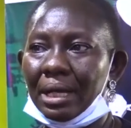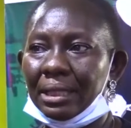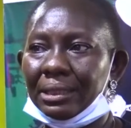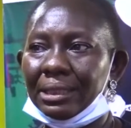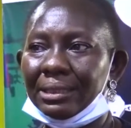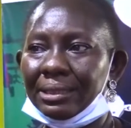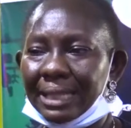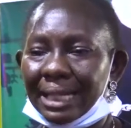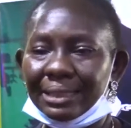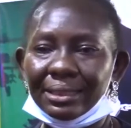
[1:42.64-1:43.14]
The
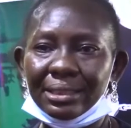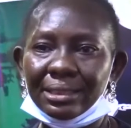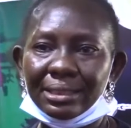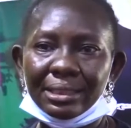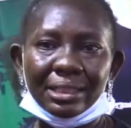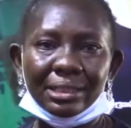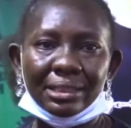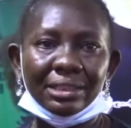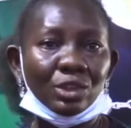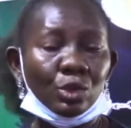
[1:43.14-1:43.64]

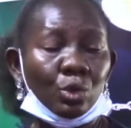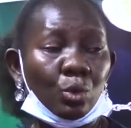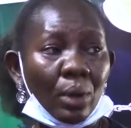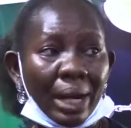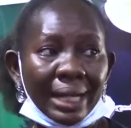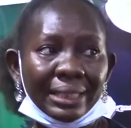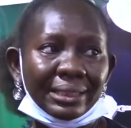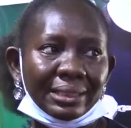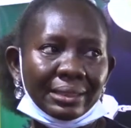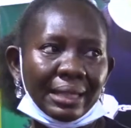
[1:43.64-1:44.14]
statistics is
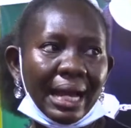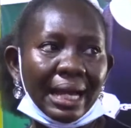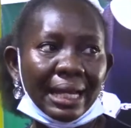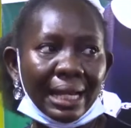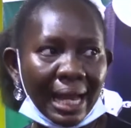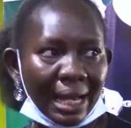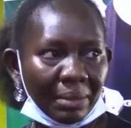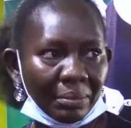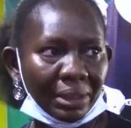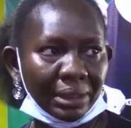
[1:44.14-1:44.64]
quite
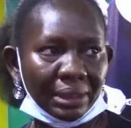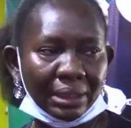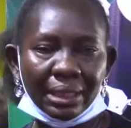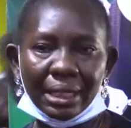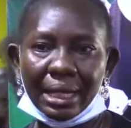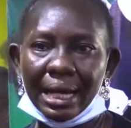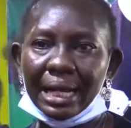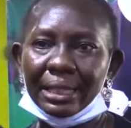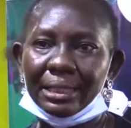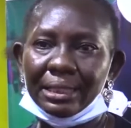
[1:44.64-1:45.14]
alarming,
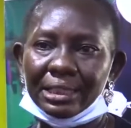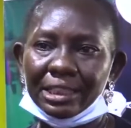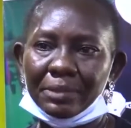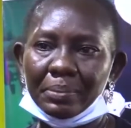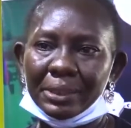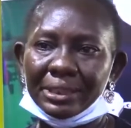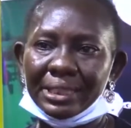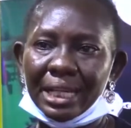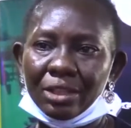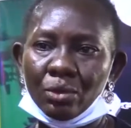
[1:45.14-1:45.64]
and
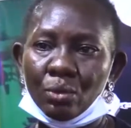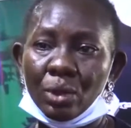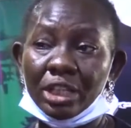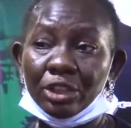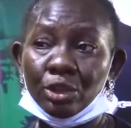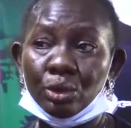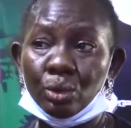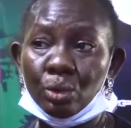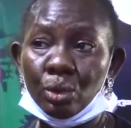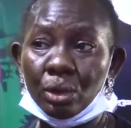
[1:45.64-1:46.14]
especially when
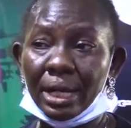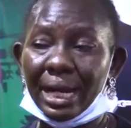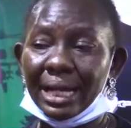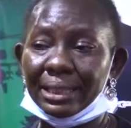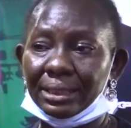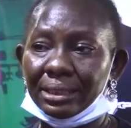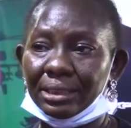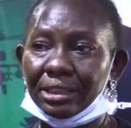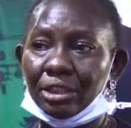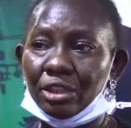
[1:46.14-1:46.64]
you look at
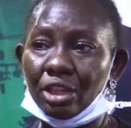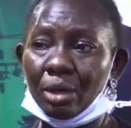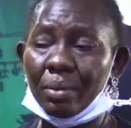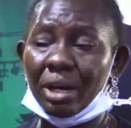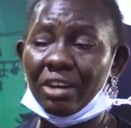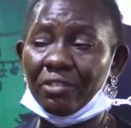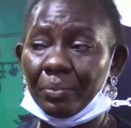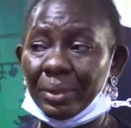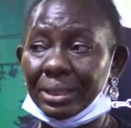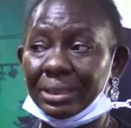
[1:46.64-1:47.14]
the number
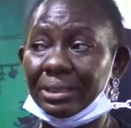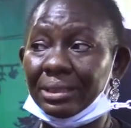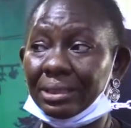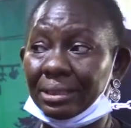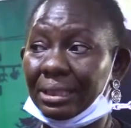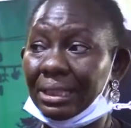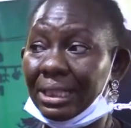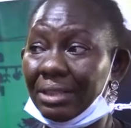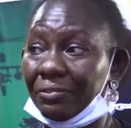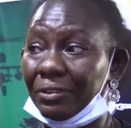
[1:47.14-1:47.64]
of persons
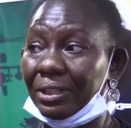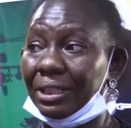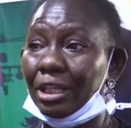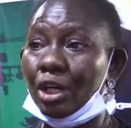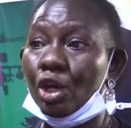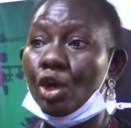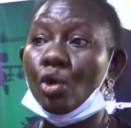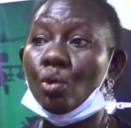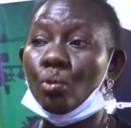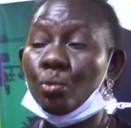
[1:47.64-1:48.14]
living,
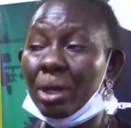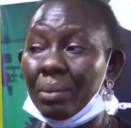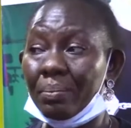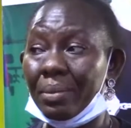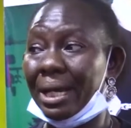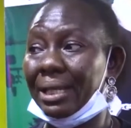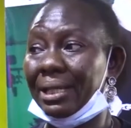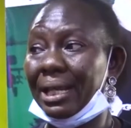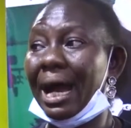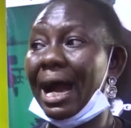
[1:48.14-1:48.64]

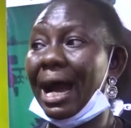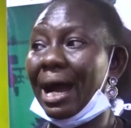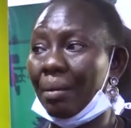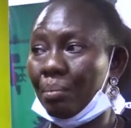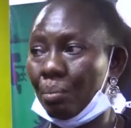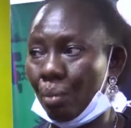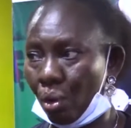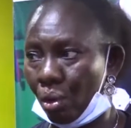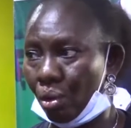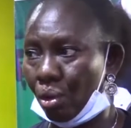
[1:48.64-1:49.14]
women are
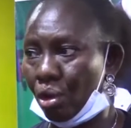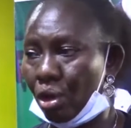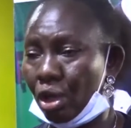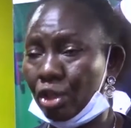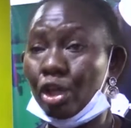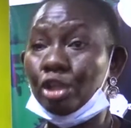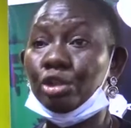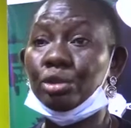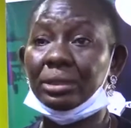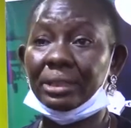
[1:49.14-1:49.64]
more.
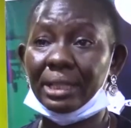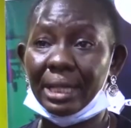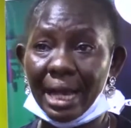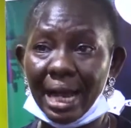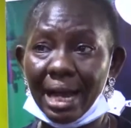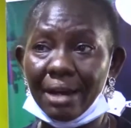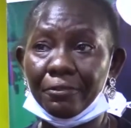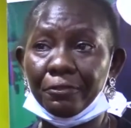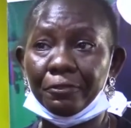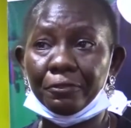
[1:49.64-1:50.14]
Although you still
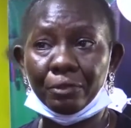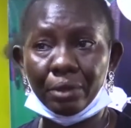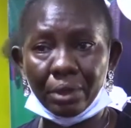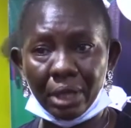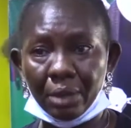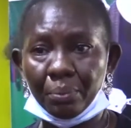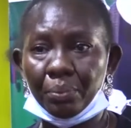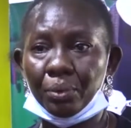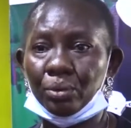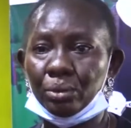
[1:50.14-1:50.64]
have
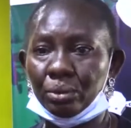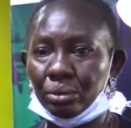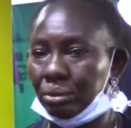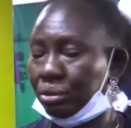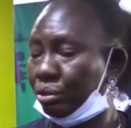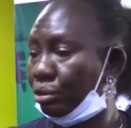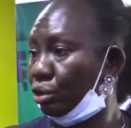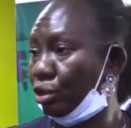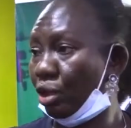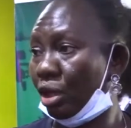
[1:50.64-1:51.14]
able
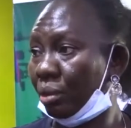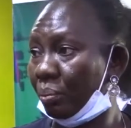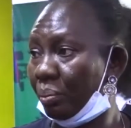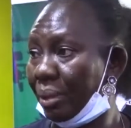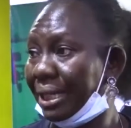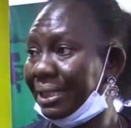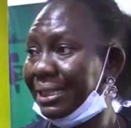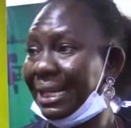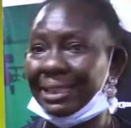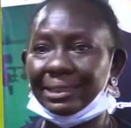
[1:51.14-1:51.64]
young
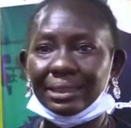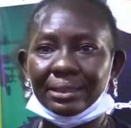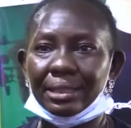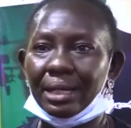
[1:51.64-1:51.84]
men that